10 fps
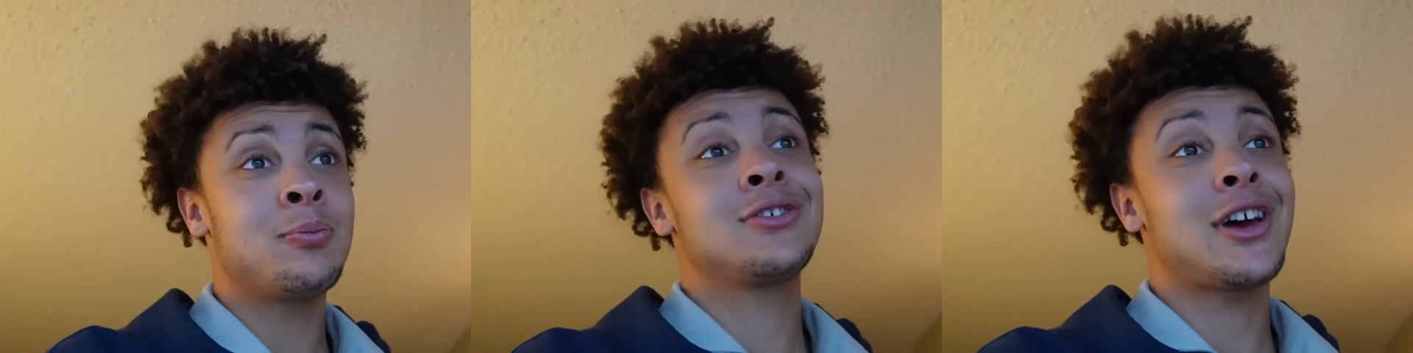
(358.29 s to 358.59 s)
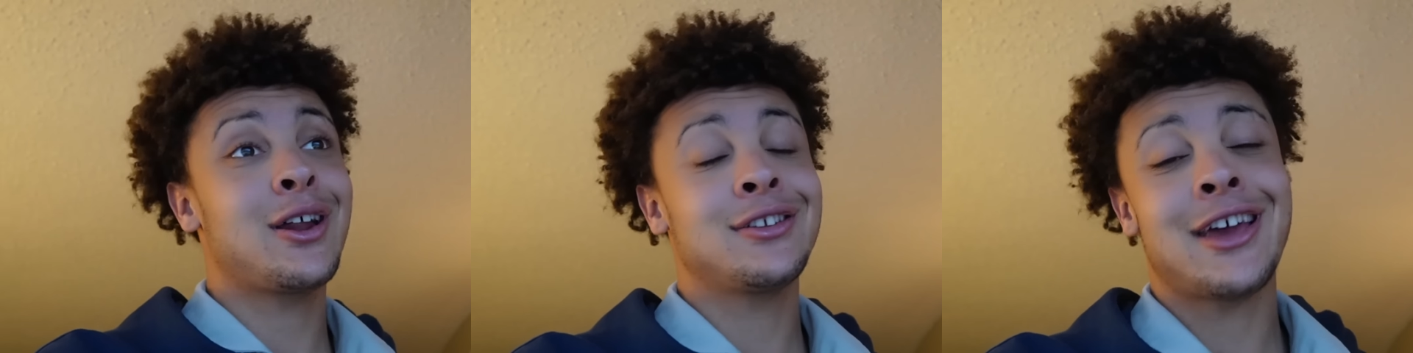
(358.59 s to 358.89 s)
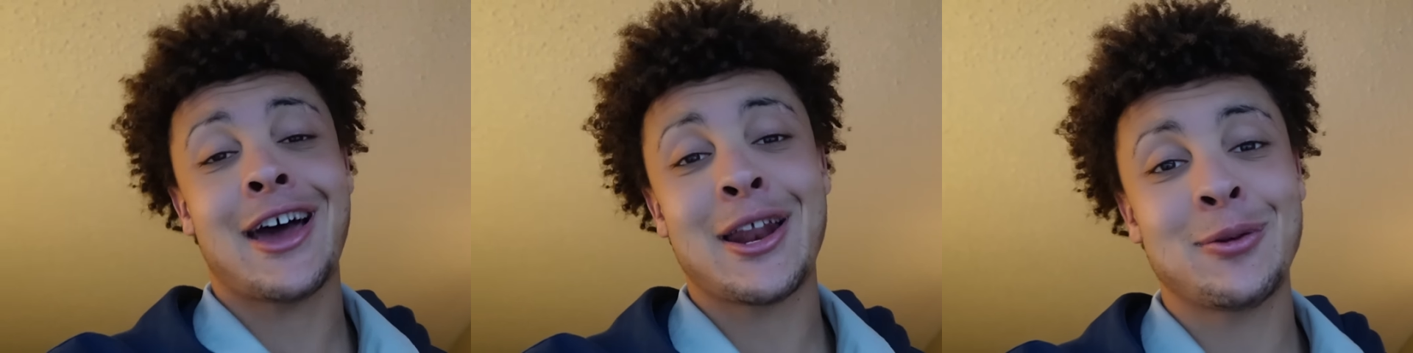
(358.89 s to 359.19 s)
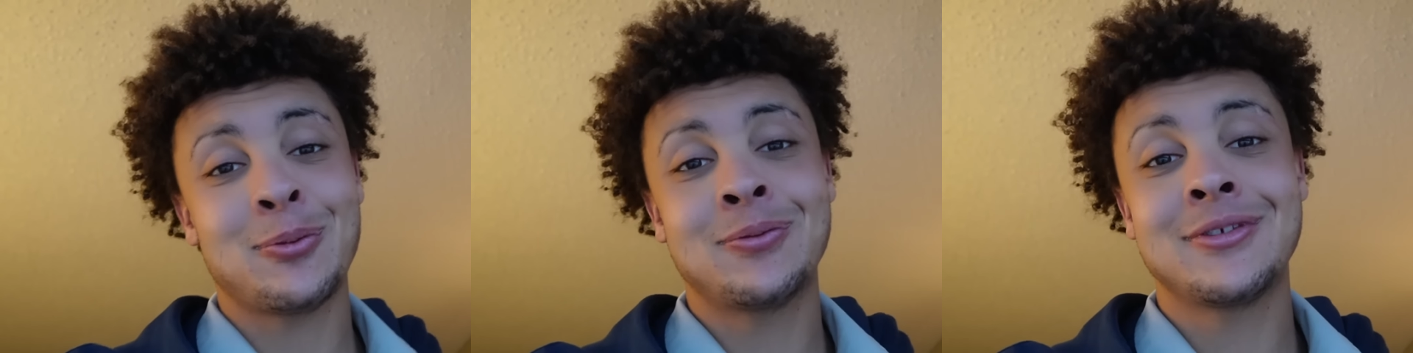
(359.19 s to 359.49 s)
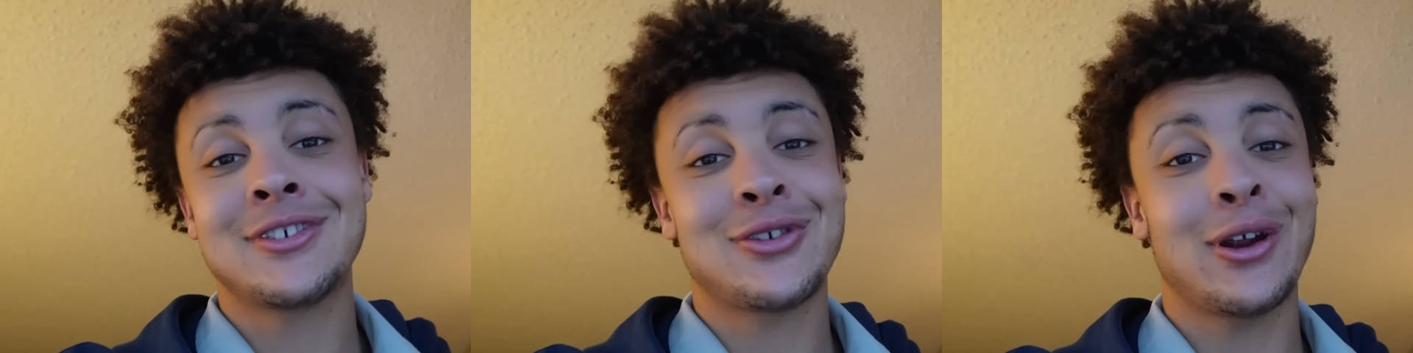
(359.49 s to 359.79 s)
Shout out to Adam,
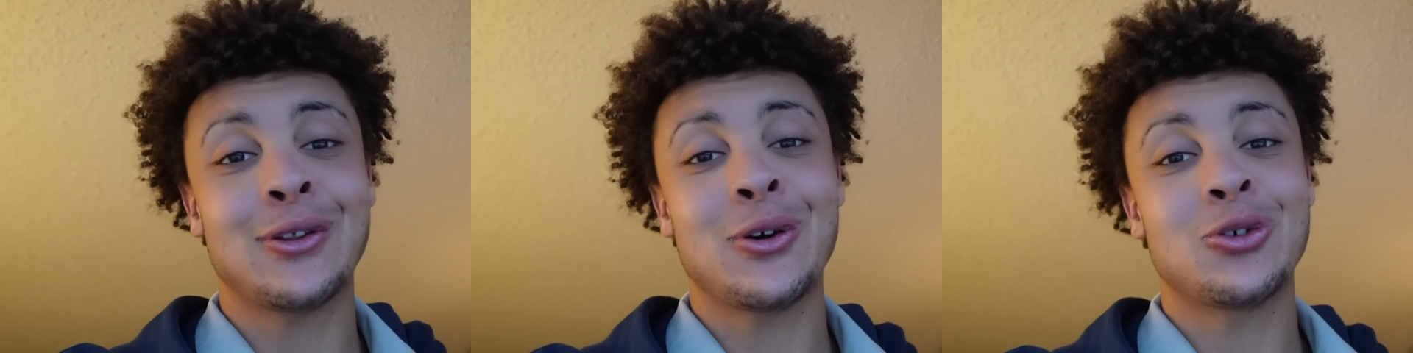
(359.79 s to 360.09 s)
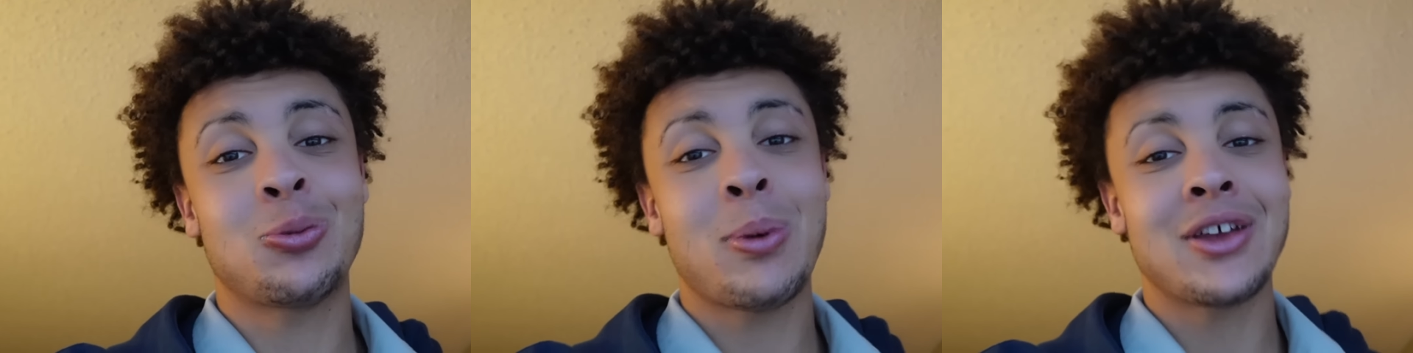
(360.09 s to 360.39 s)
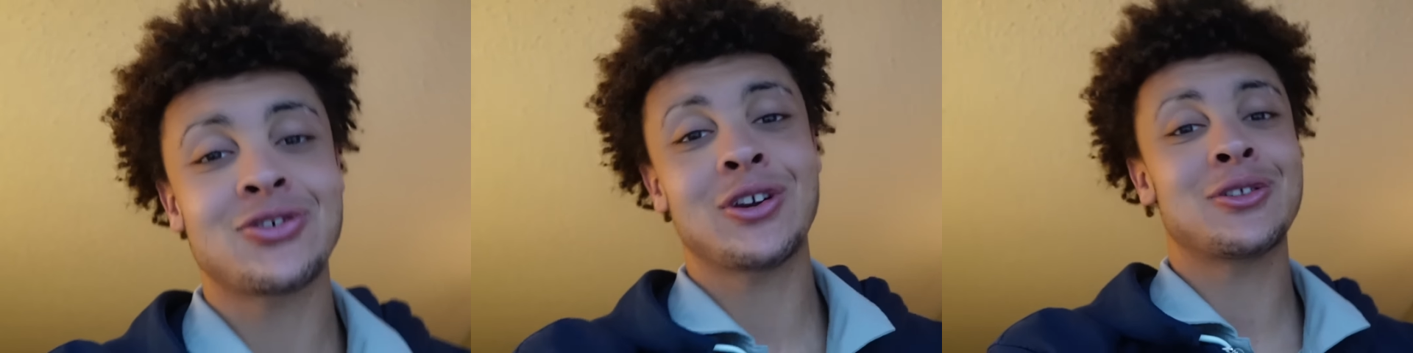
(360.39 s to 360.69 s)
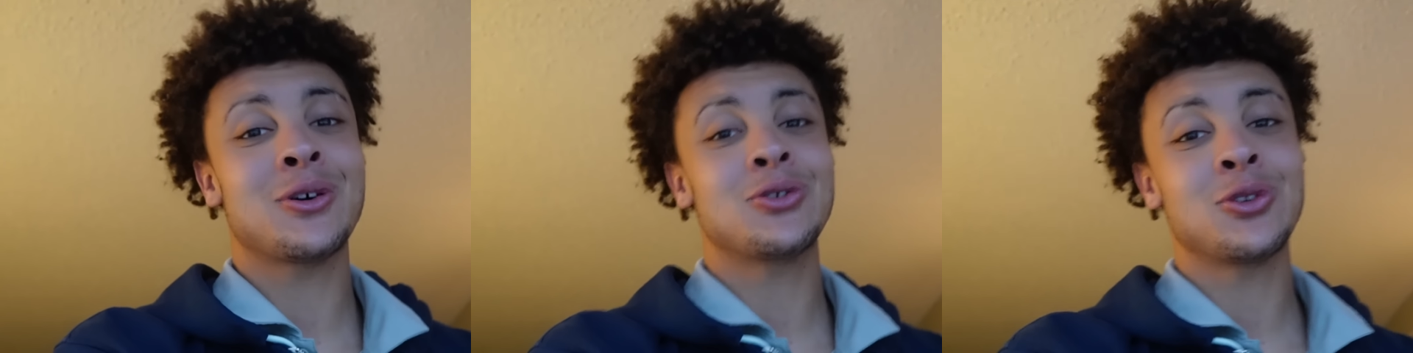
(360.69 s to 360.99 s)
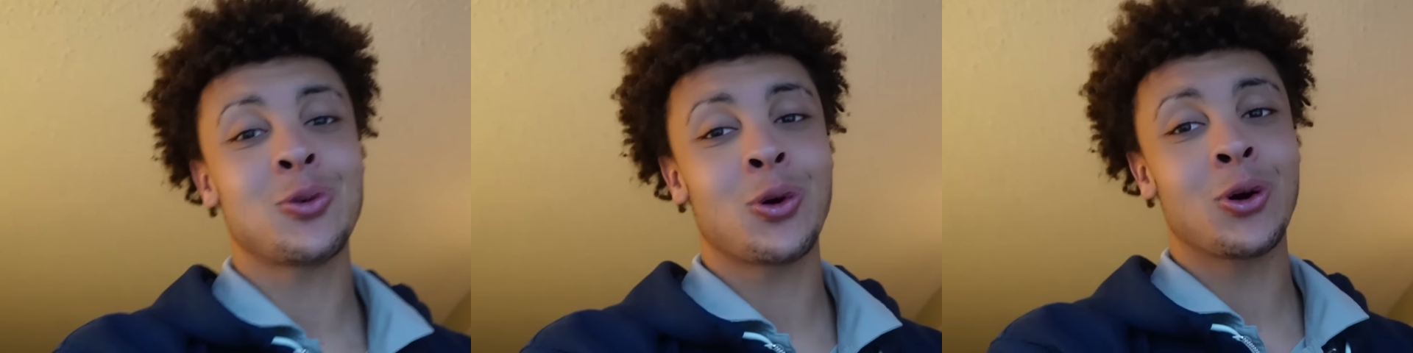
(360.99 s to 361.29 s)
strength coach, best strength coach
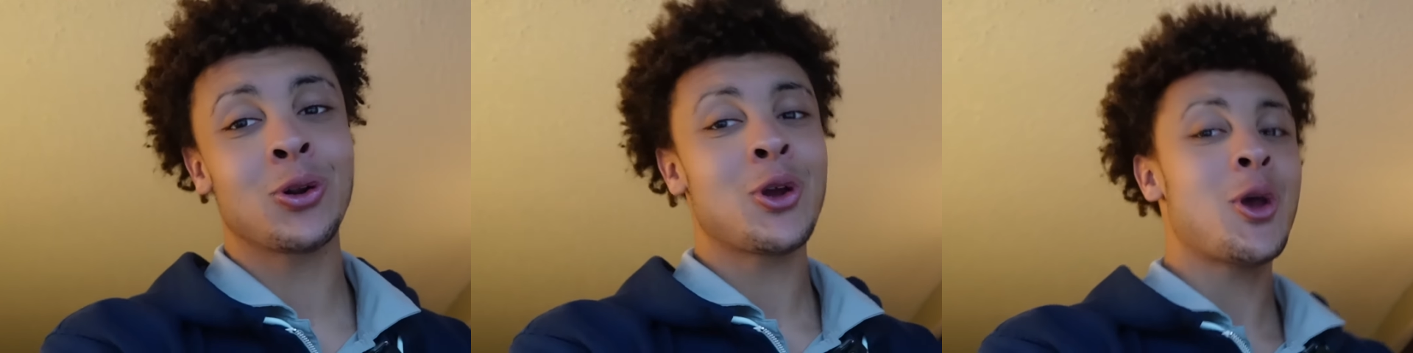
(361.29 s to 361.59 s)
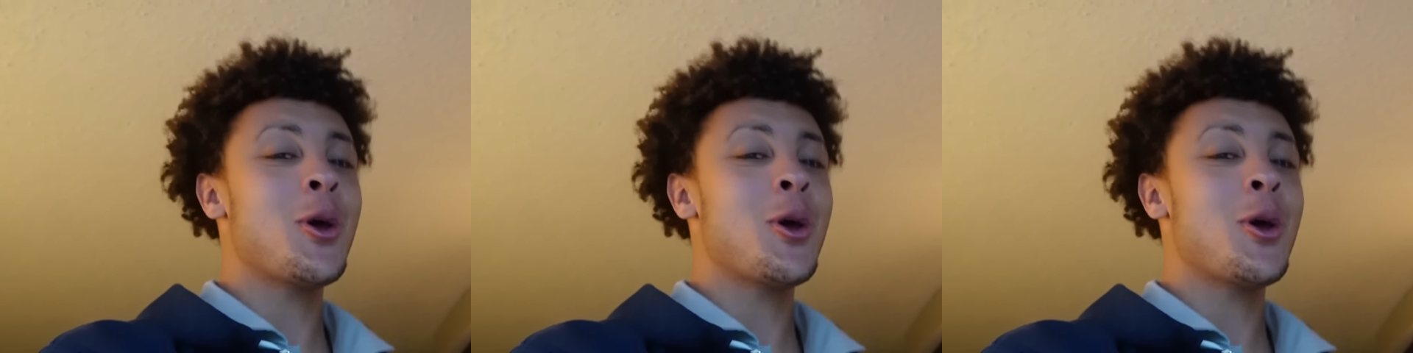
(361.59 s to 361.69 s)
in the world.